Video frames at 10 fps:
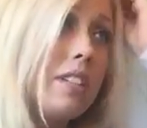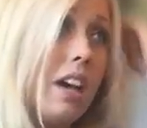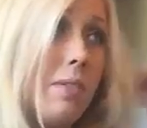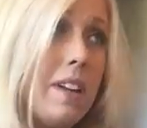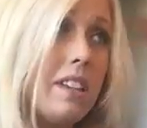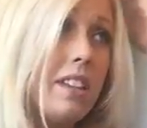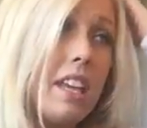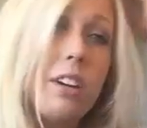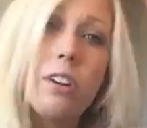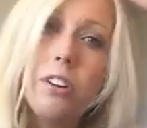tell me that
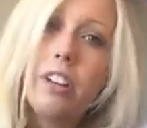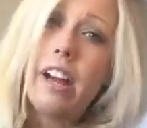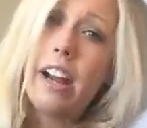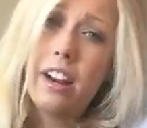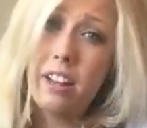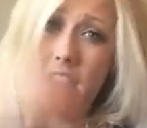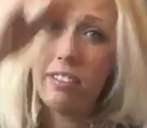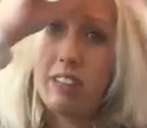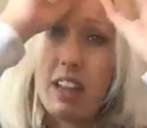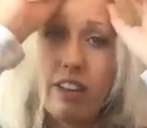they curl their hair, like
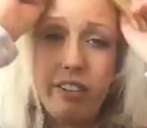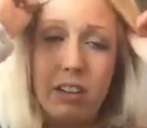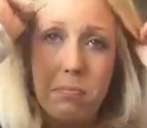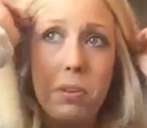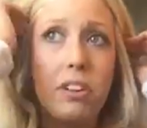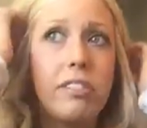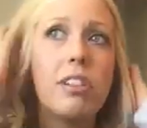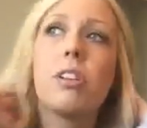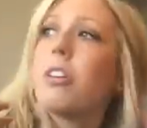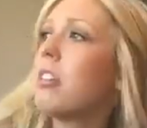if they have like beautiful
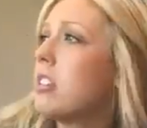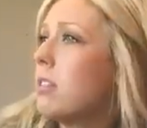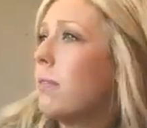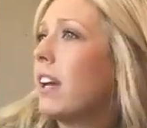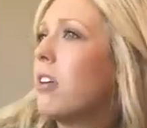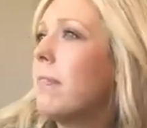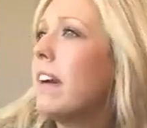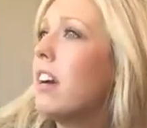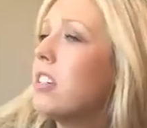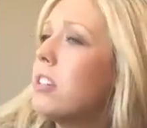curls, and I'm like, oh my
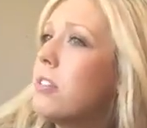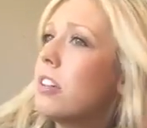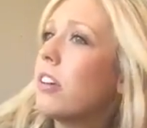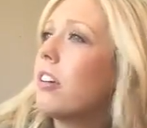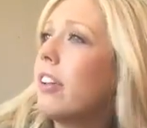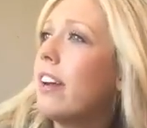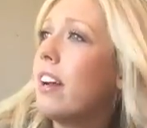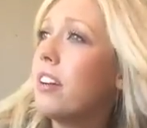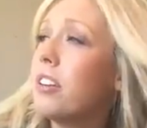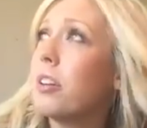gosh, do you use a curling
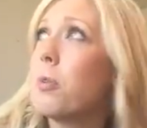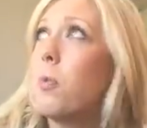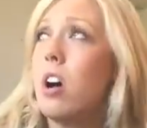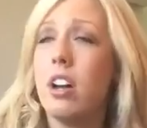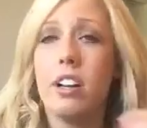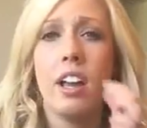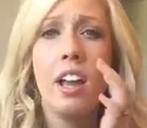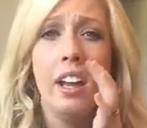iron or a wand?